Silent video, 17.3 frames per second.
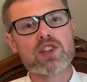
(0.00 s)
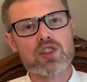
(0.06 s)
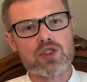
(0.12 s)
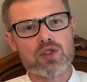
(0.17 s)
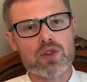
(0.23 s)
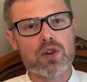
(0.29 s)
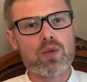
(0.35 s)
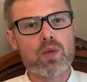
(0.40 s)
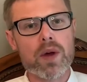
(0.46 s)

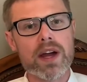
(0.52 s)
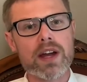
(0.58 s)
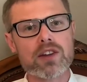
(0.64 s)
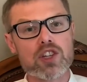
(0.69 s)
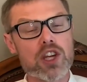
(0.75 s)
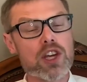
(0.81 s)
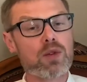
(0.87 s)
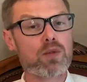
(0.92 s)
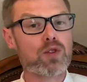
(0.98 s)
through
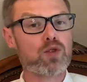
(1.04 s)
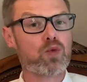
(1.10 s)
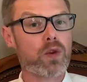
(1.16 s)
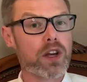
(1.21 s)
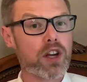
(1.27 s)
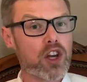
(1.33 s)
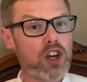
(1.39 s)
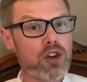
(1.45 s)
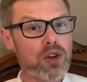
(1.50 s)
which he was
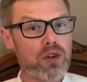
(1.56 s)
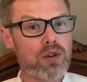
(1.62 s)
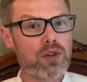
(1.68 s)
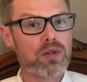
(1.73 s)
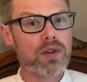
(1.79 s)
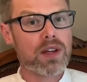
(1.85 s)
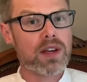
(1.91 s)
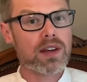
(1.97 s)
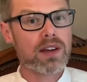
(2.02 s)

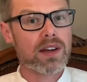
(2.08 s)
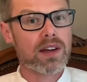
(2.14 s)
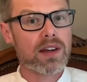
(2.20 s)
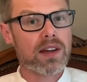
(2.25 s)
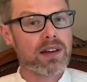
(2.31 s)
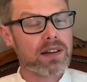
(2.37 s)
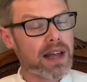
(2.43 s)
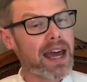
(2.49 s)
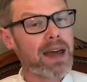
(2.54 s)
renewed
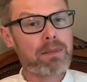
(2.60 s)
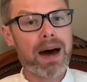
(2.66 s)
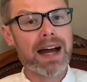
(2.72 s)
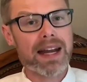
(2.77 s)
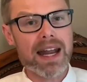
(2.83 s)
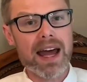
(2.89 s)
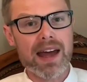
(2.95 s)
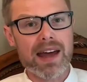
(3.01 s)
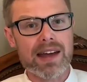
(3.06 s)
day by
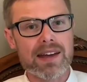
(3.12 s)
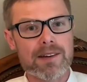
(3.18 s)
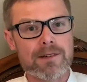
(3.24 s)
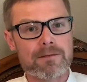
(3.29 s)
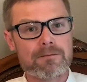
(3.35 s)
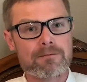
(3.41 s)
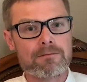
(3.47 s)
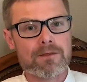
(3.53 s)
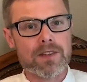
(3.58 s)
day
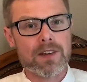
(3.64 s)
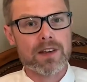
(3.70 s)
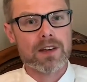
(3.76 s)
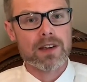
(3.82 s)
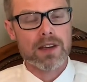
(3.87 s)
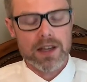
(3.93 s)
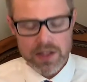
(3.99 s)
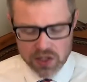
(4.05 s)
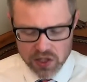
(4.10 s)

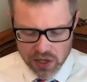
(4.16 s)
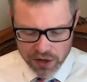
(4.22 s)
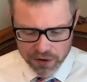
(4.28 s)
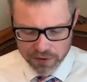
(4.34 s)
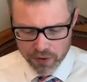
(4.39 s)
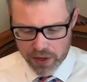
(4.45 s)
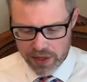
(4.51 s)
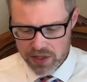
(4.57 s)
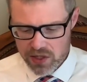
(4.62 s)
Consider,
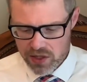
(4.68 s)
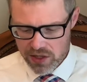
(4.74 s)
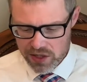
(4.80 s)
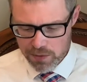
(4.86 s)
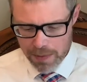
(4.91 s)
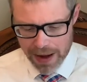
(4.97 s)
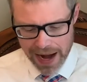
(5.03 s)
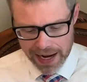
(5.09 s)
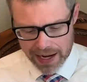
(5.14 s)
for
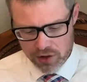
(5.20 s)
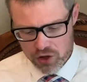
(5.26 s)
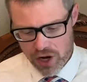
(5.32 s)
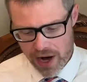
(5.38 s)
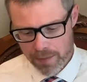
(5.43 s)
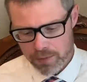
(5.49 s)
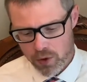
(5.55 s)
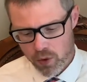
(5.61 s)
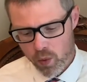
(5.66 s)
instance, back in
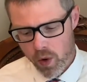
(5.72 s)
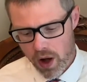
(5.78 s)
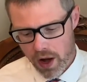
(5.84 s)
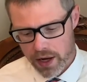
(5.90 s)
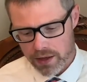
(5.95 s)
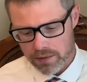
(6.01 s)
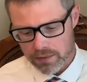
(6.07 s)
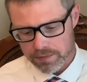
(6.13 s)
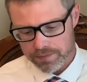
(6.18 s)
chapter
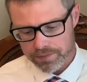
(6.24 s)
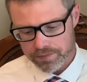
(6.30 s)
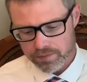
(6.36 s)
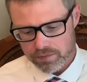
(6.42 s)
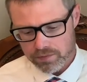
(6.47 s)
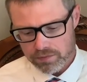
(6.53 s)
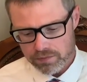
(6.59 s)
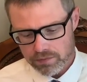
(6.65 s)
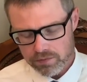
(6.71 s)
1,
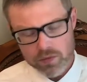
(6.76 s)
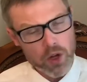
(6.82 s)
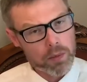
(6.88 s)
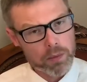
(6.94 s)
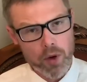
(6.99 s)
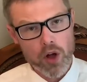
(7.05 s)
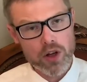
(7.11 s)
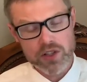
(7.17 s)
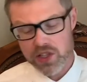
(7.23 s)

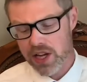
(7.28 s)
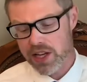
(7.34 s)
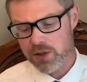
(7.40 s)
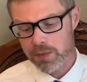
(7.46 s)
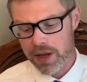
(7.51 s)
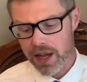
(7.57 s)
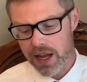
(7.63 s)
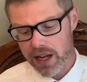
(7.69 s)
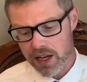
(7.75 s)
Paul says,
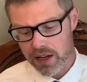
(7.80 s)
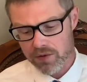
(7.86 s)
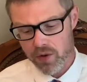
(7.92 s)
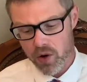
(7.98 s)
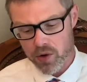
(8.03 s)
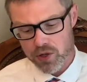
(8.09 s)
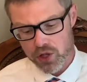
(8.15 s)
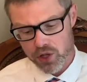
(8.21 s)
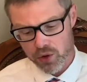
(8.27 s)
beginning in
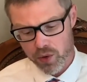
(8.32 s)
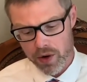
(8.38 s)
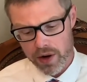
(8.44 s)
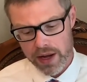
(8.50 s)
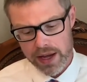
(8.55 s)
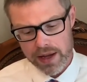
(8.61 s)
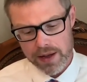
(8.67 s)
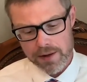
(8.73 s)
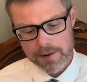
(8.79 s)
verse
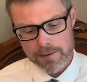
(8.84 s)
3,